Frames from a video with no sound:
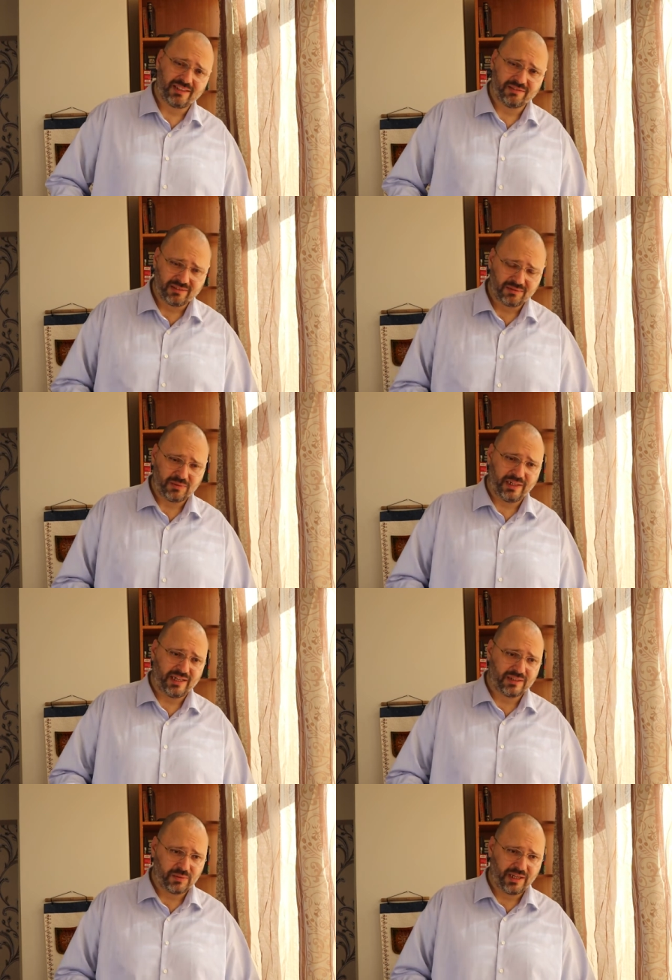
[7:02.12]
seven,
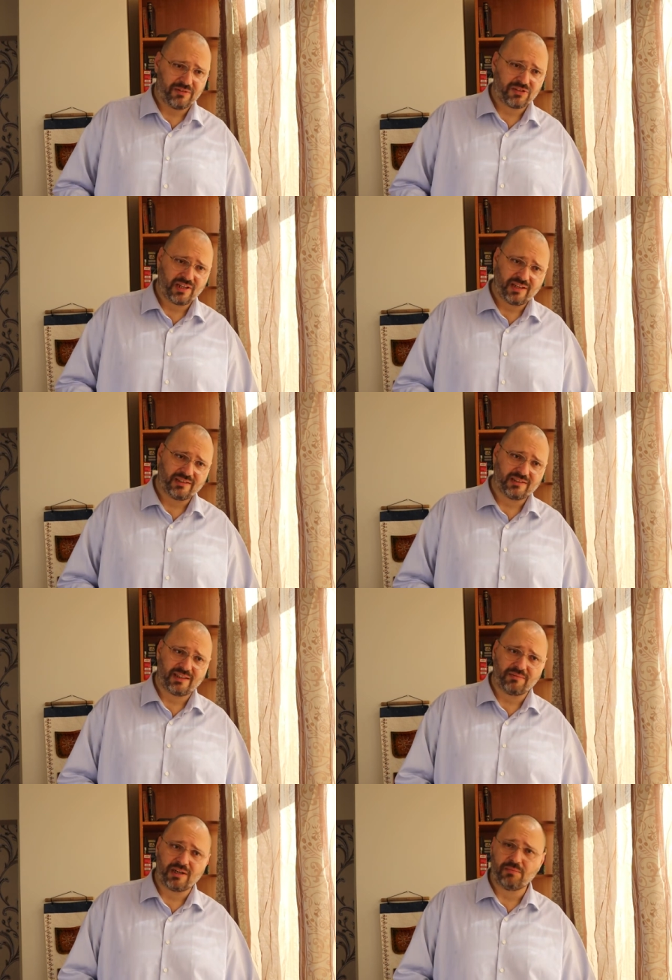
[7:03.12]
where we have started
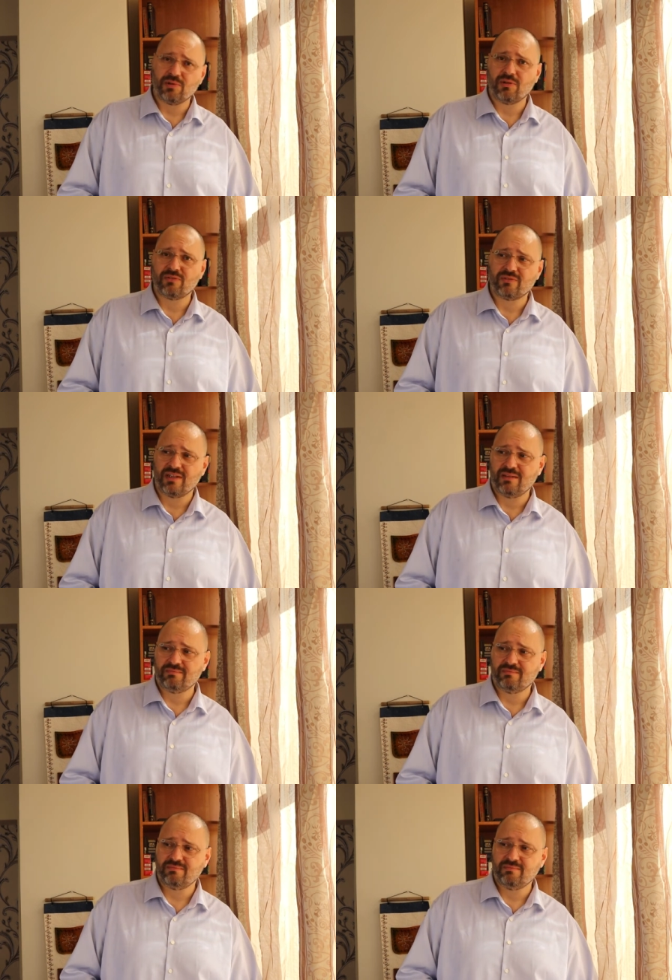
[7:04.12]
some couple of
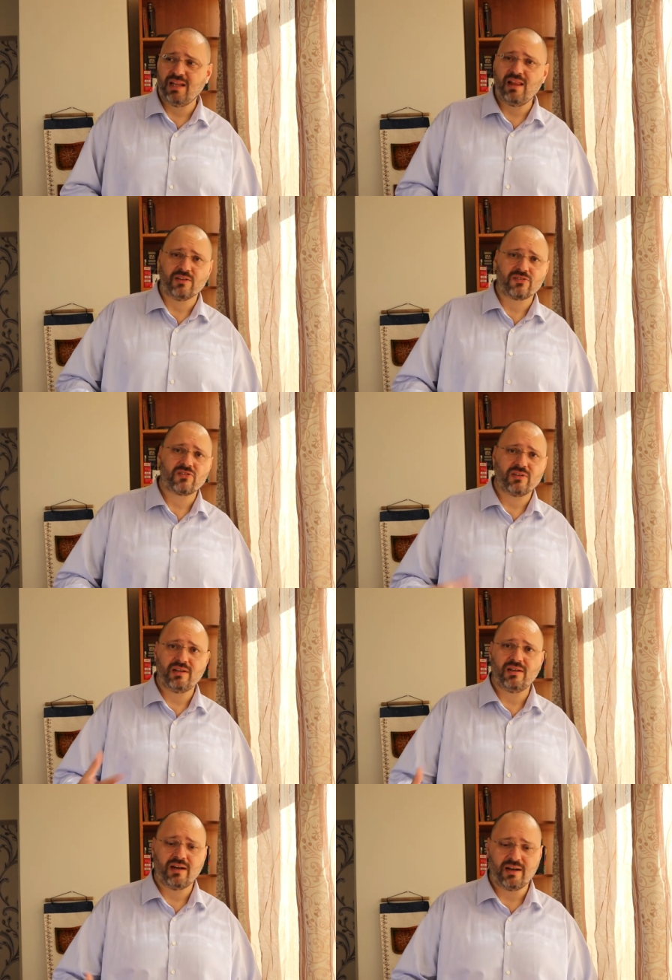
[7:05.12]
um, millions
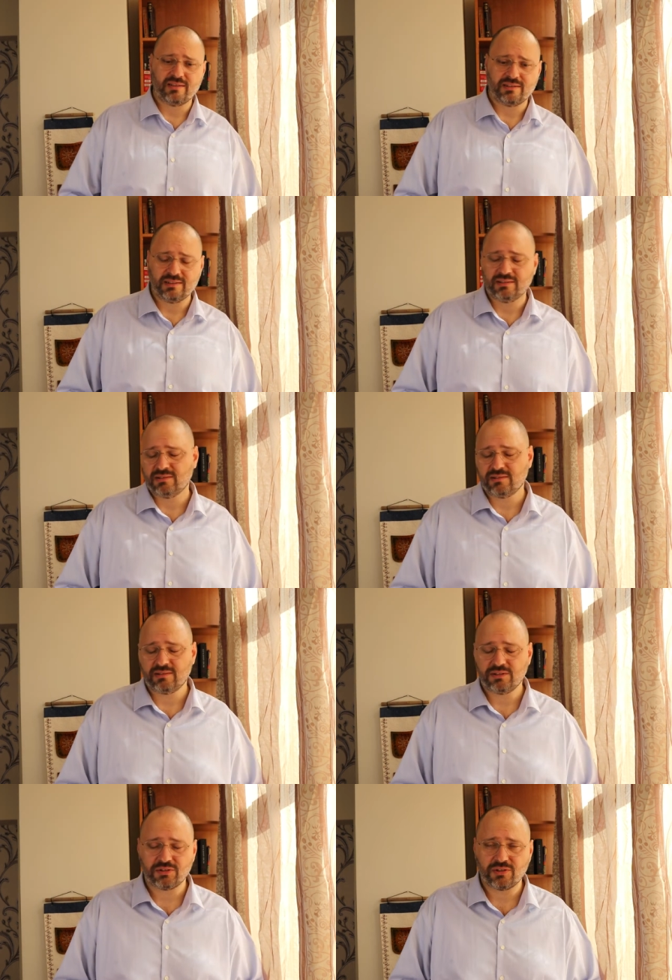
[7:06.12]
uh, our uh,
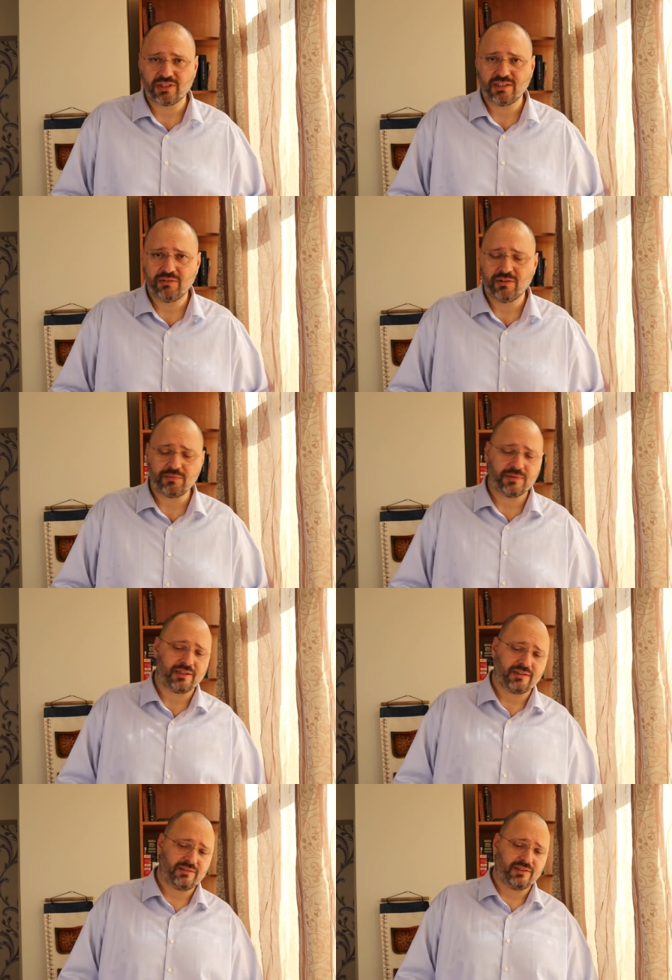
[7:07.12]
research and development
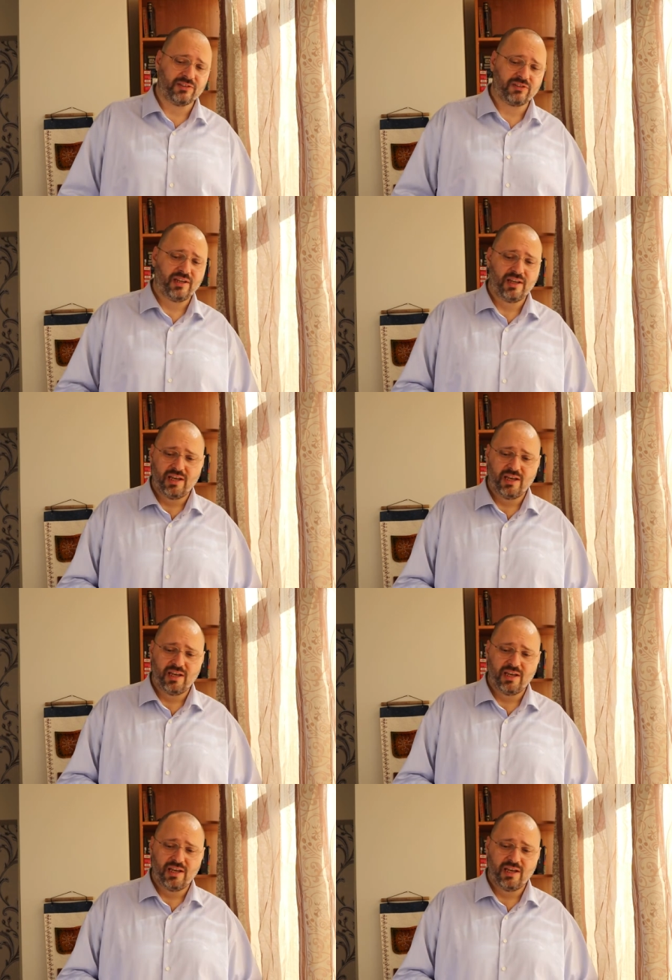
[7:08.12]
activities,